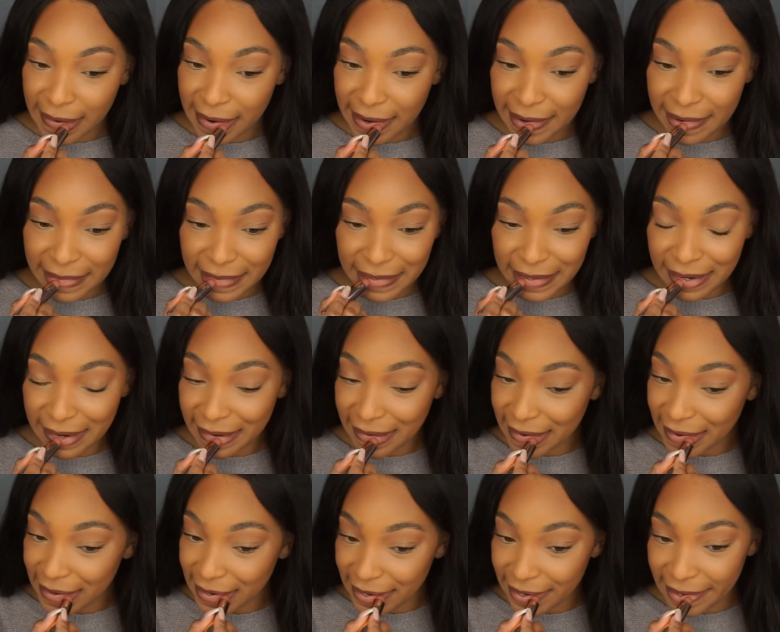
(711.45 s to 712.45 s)
I think
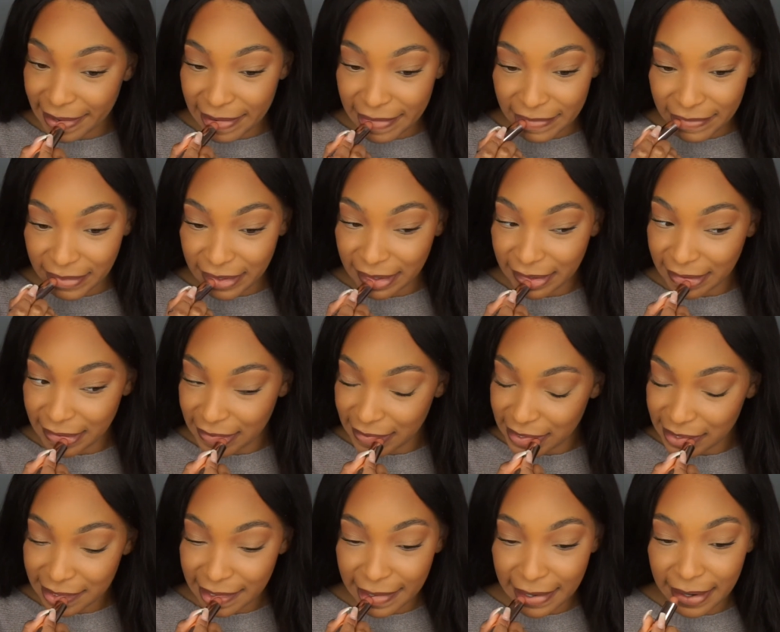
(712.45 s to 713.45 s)
I have
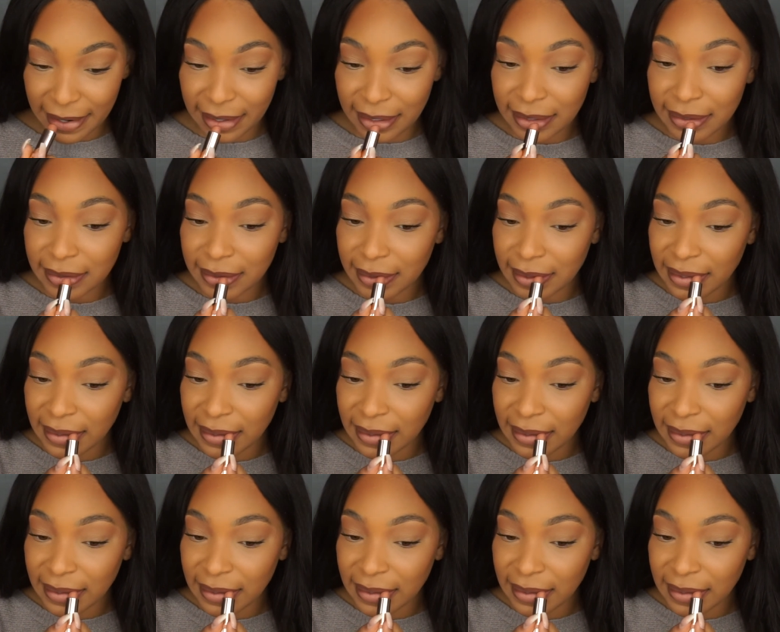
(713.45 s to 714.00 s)
enough time